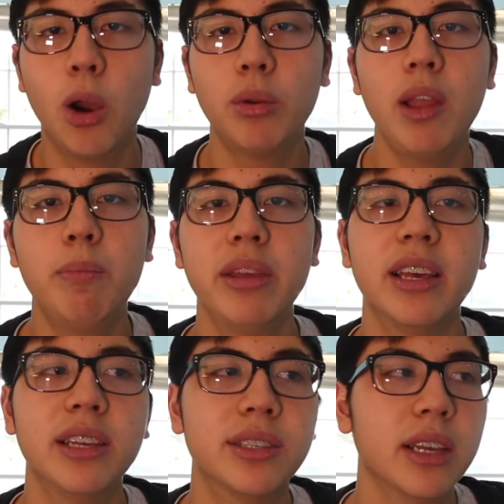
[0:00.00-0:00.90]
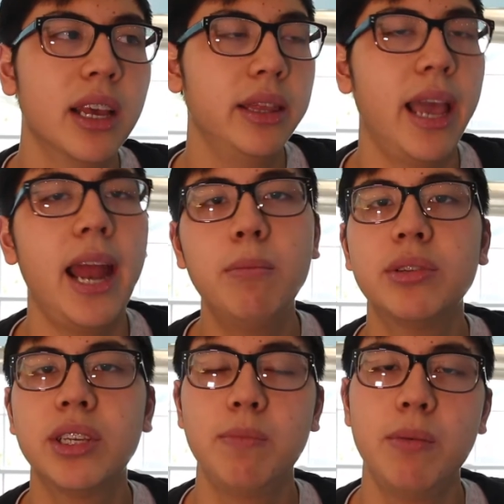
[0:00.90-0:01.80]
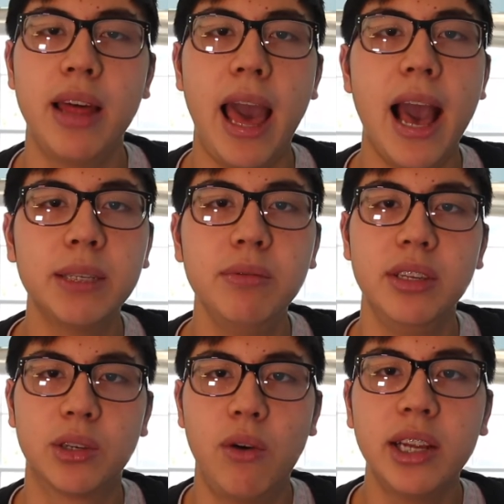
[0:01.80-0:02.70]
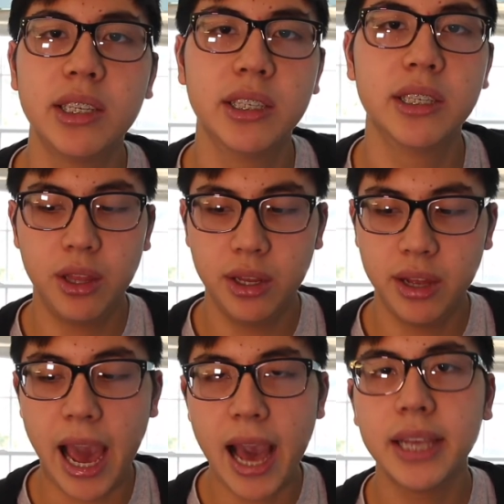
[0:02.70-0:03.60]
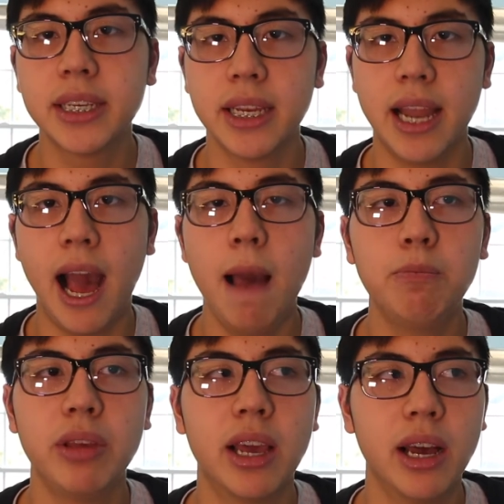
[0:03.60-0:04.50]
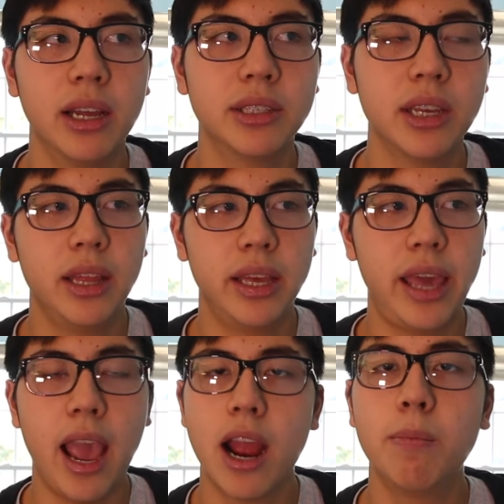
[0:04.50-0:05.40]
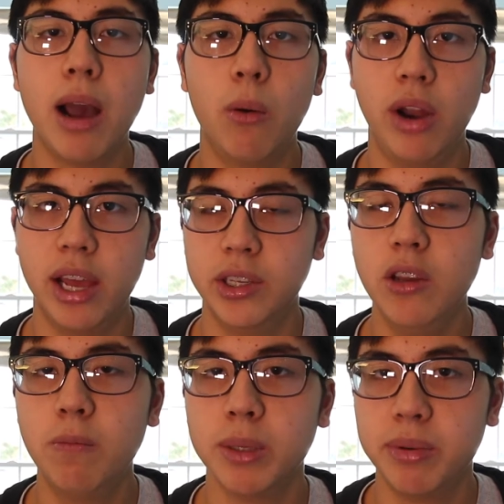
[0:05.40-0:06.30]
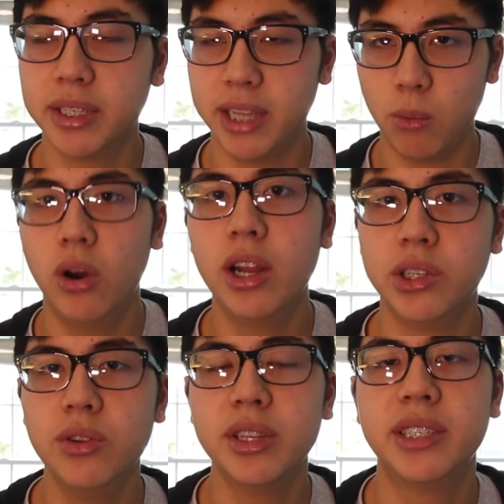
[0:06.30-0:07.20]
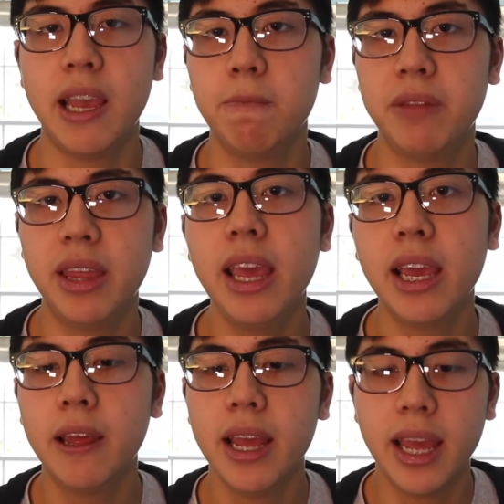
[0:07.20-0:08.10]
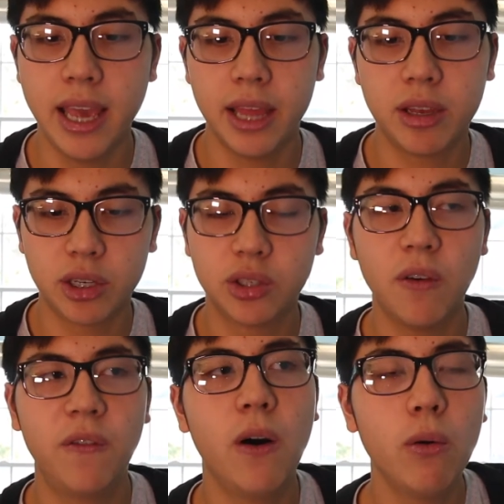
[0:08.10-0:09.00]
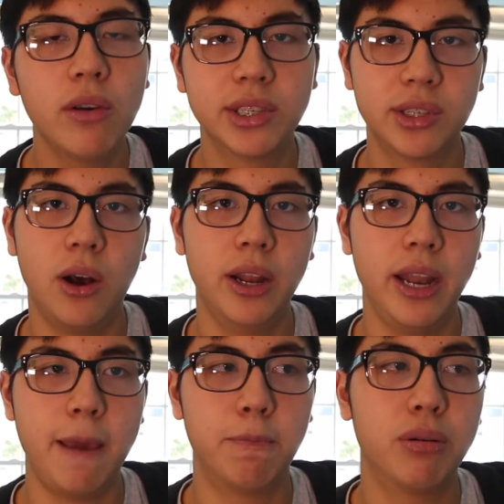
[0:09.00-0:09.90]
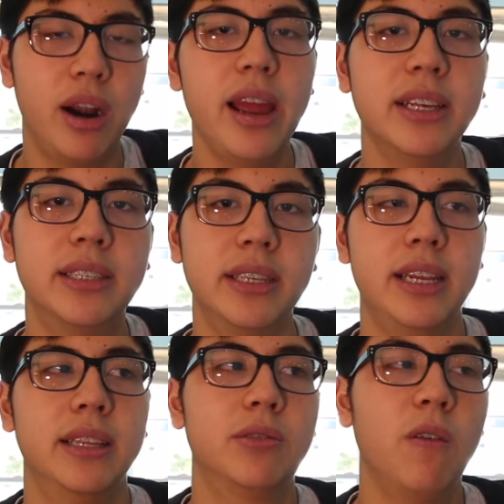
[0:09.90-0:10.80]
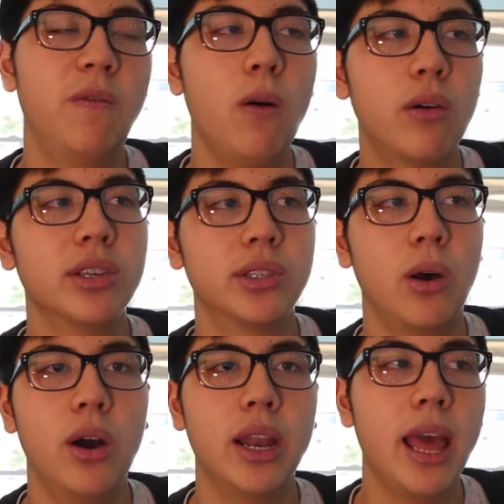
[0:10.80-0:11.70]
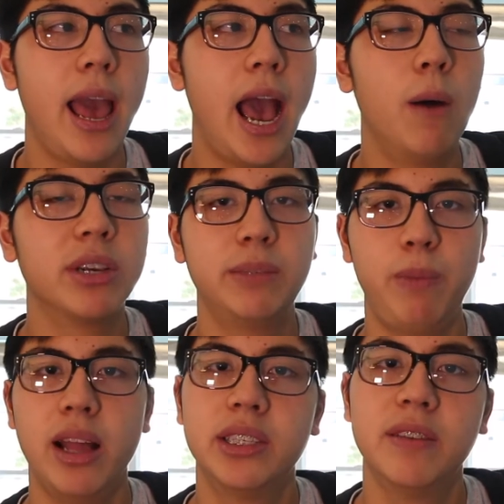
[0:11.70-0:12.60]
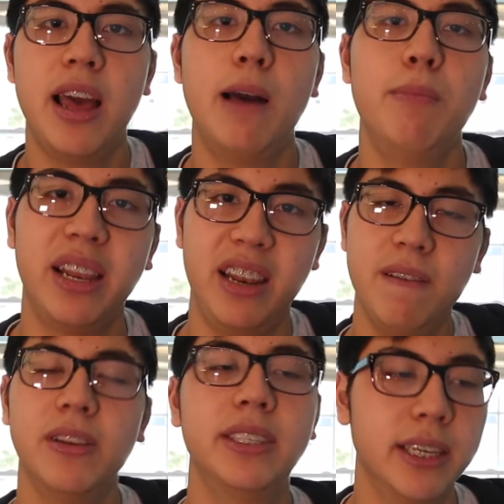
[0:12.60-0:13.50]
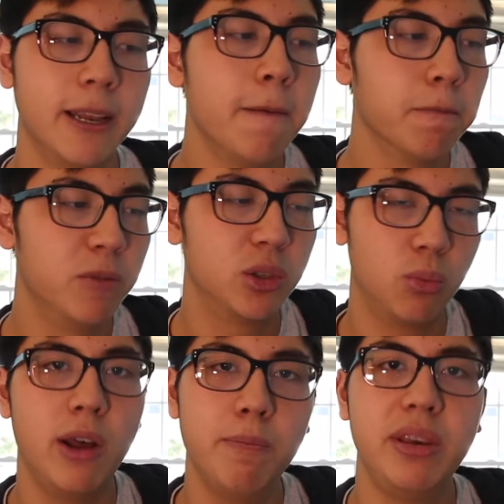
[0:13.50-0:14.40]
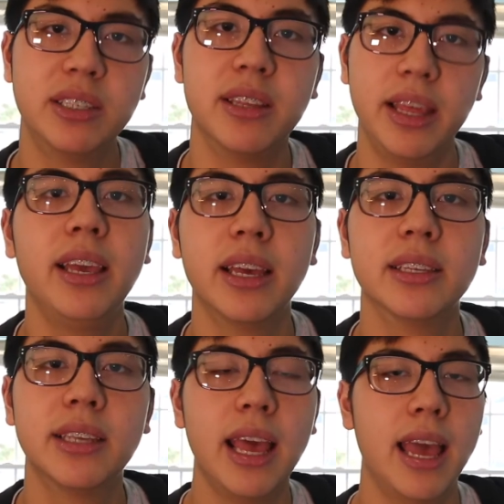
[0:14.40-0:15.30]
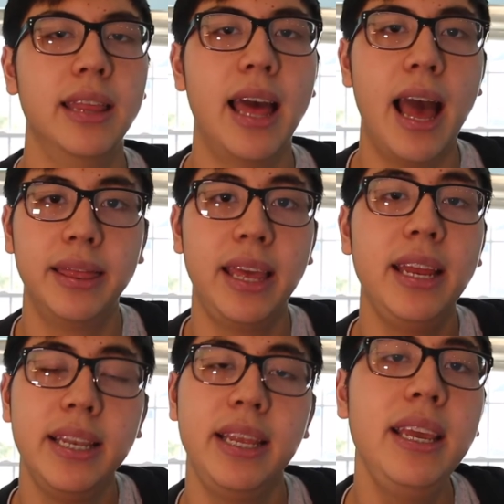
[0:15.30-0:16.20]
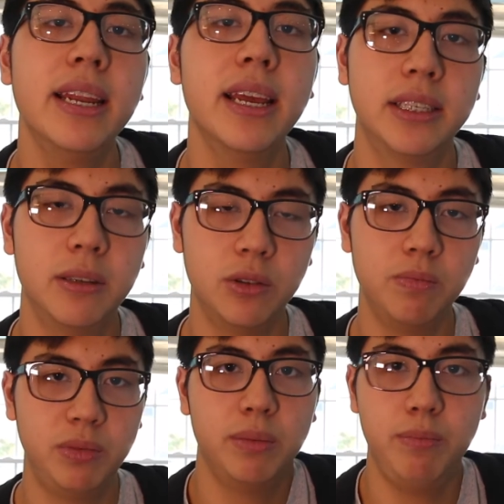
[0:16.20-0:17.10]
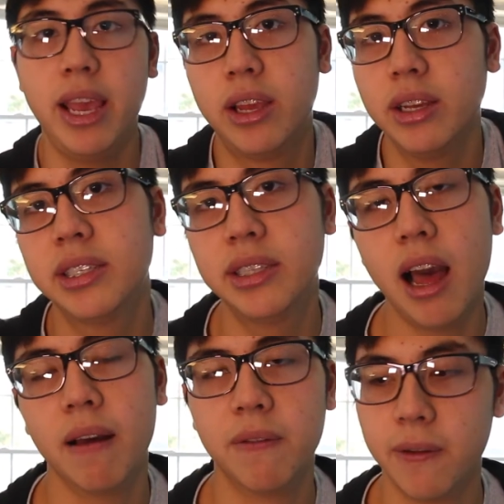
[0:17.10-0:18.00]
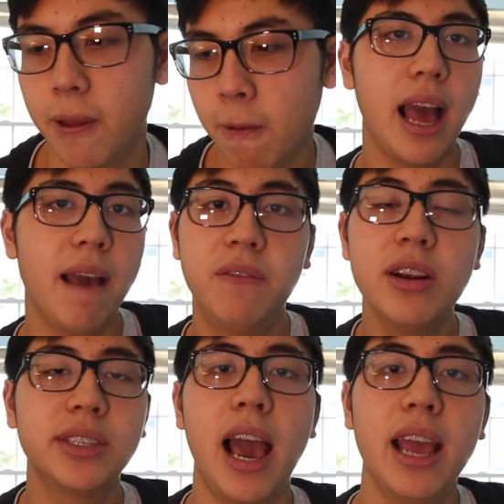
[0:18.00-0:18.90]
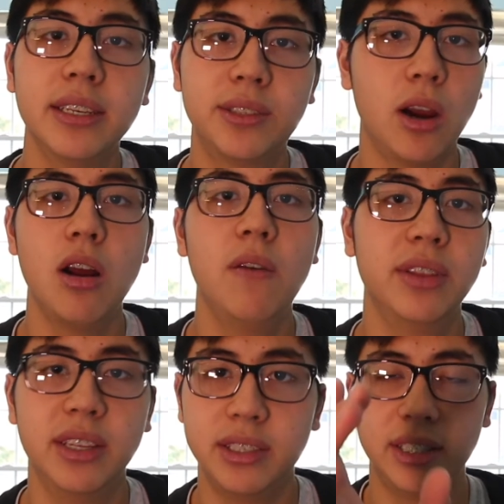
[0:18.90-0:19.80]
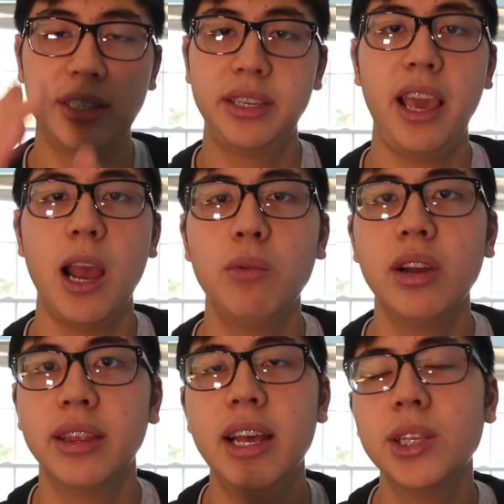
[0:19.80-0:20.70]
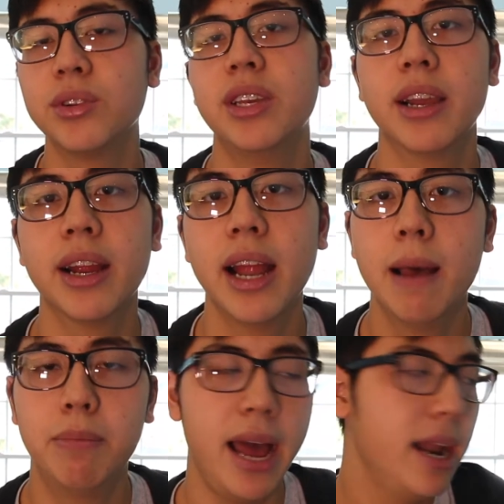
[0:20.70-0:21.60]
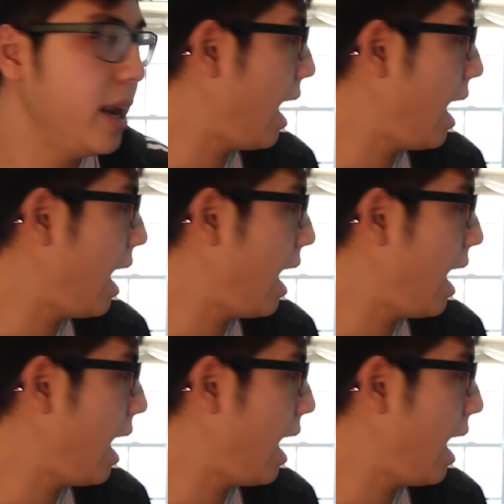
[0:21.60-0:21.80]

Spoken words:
choked up because 90% of the people that ask me these questions, they're asking not because they care about what I do, but it's because they want to do the same thing, yet they're so focused on a price and so focused on how expensive, how magnificent this one piece of thing is, and that they need it to make good stuff. At first, I started off with just this camera and lens right here, but I didn't